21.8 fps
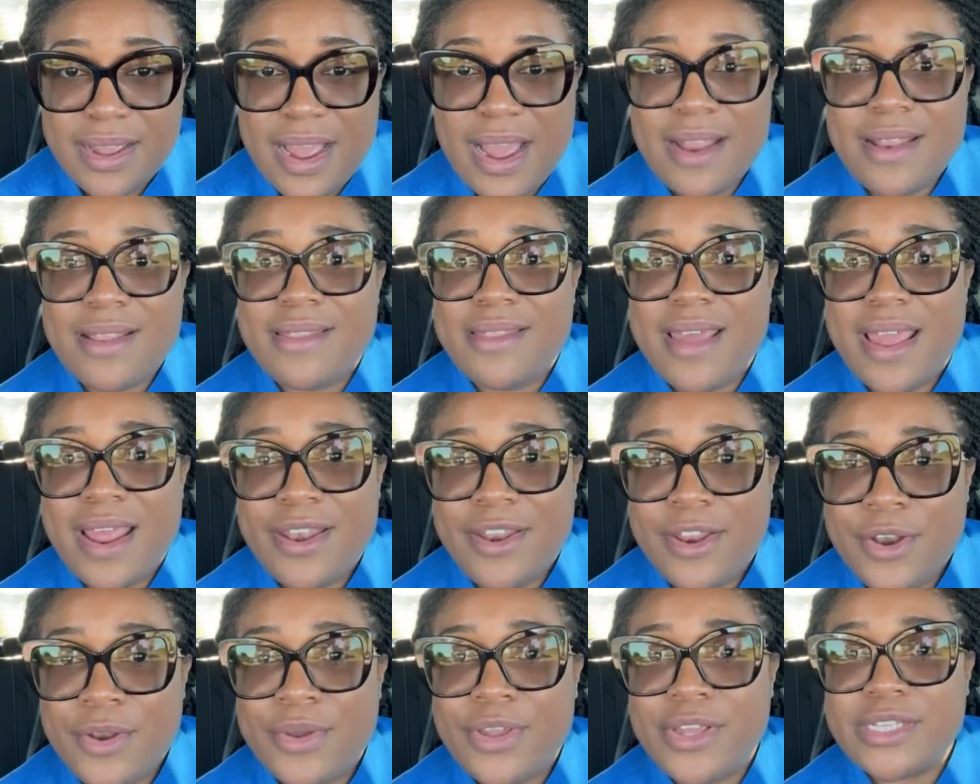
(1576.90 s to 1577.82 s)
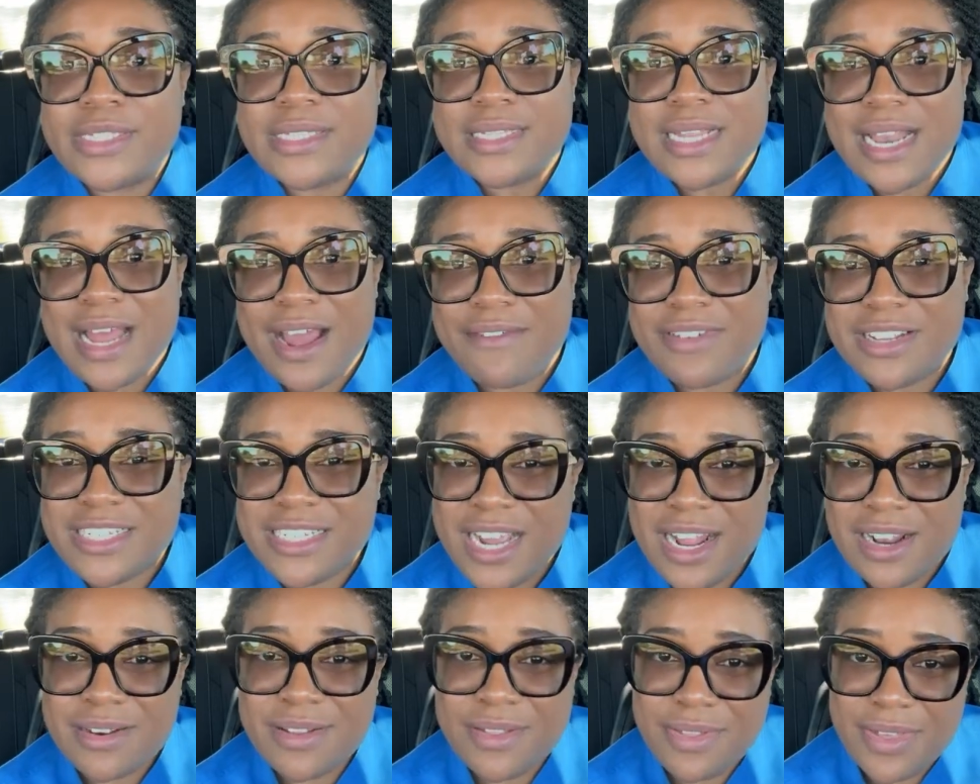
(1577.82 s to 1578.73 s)
and then, you know, you still have a
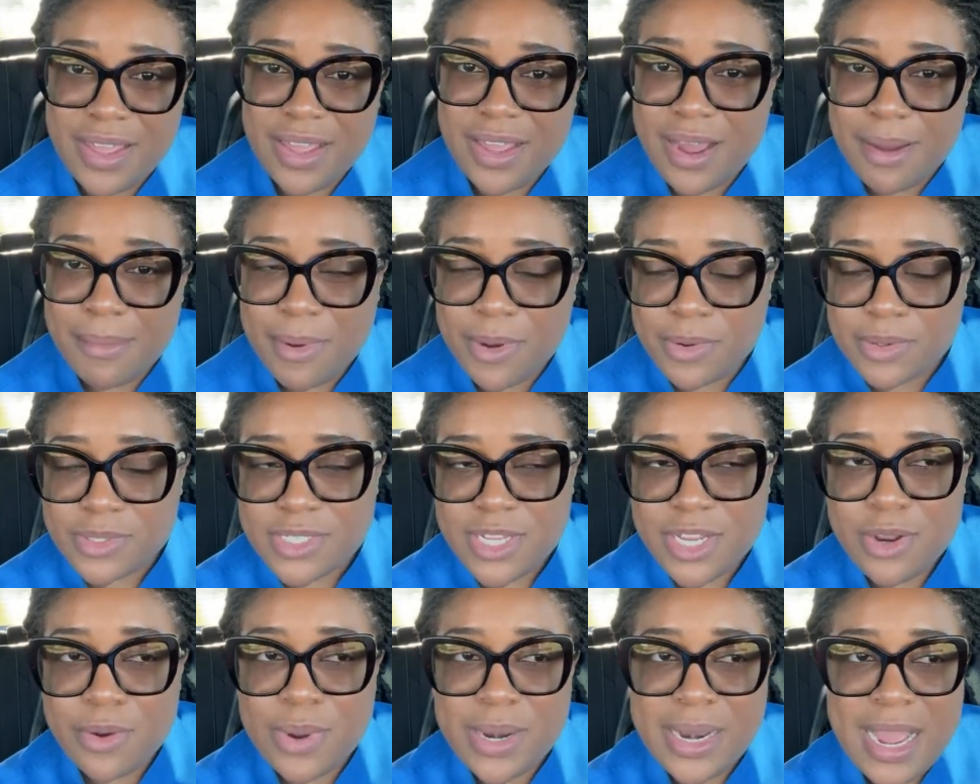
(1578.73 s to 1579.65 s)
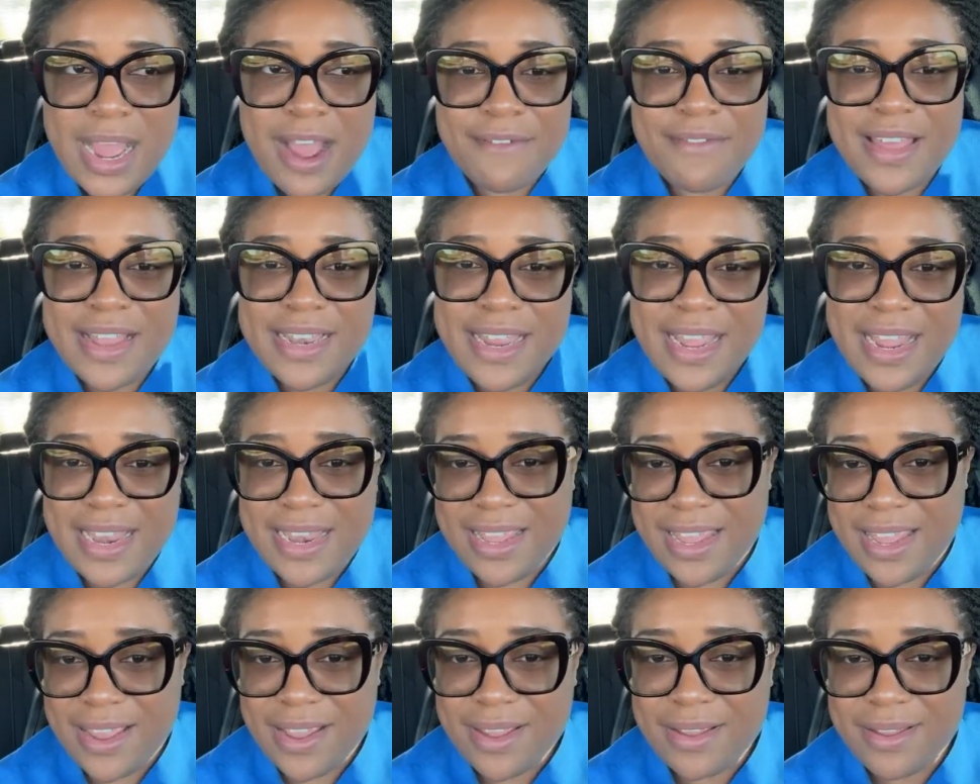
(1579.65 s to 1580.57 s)
child to think about. So you don't want to have that
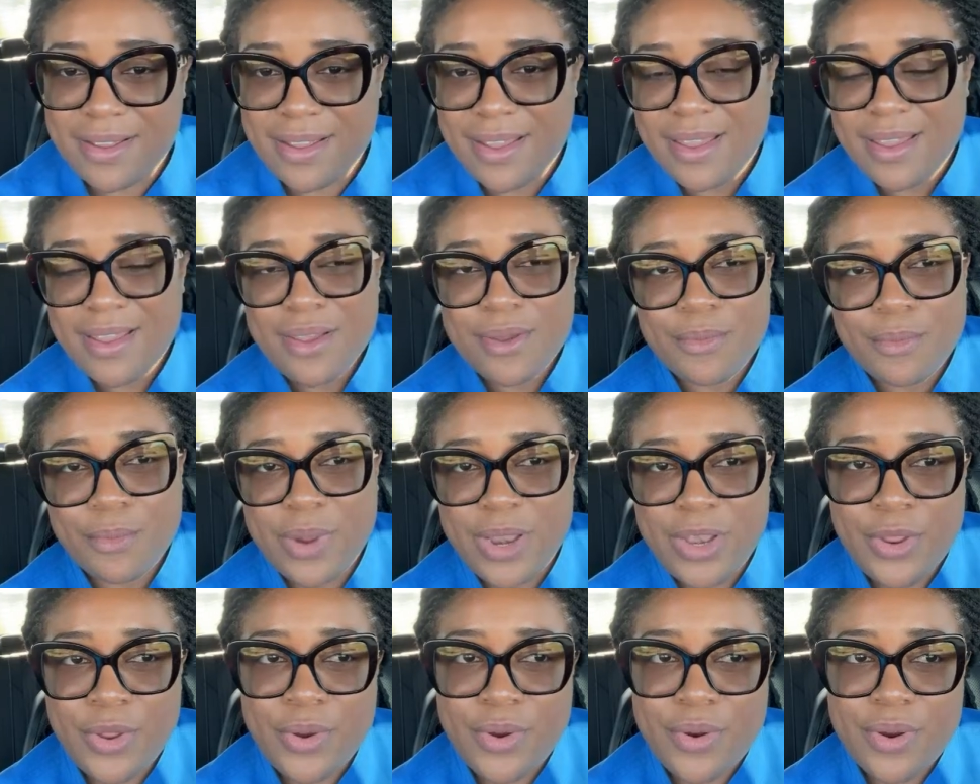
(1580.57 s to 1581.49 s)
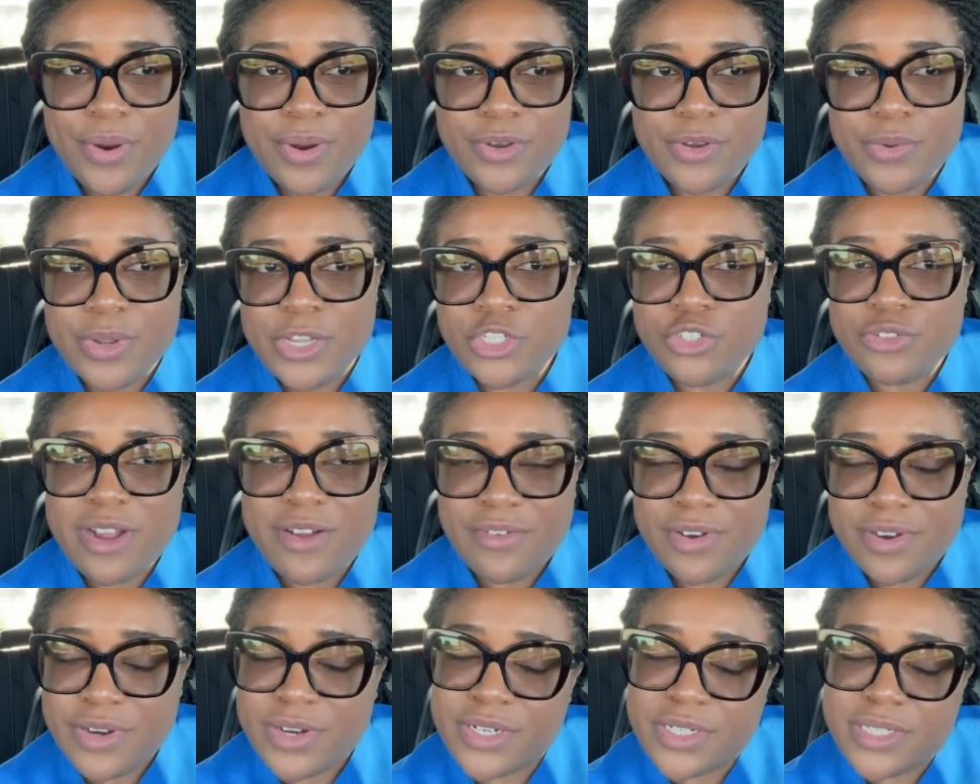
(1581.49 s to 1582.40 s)
headache when you're doing
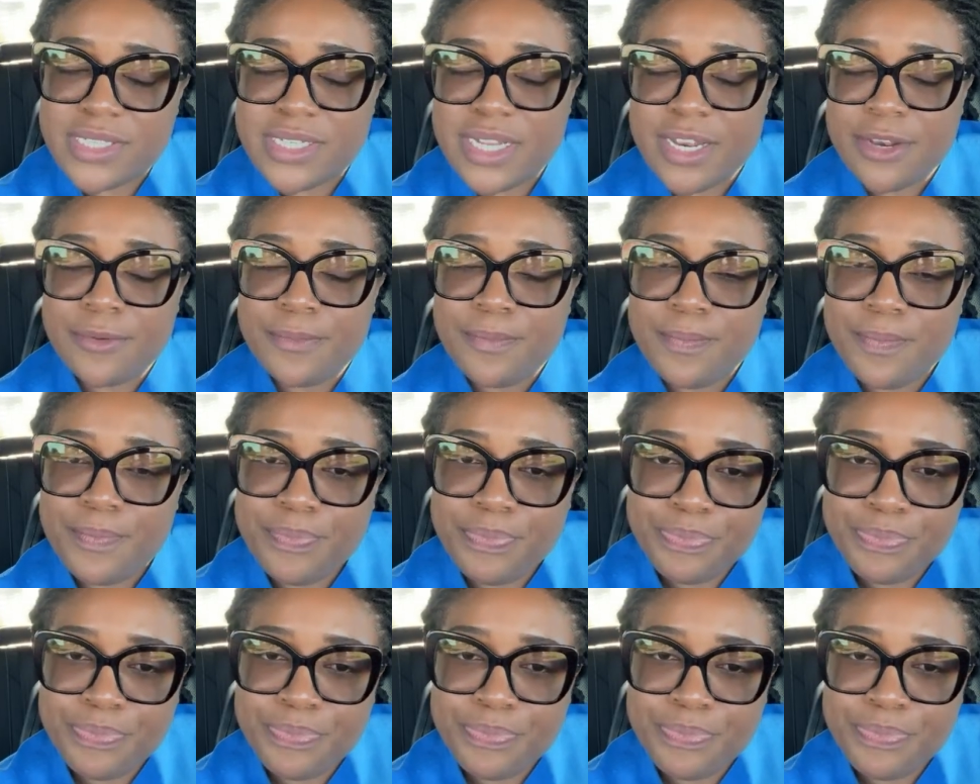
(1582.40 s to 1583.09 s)
travel nursing.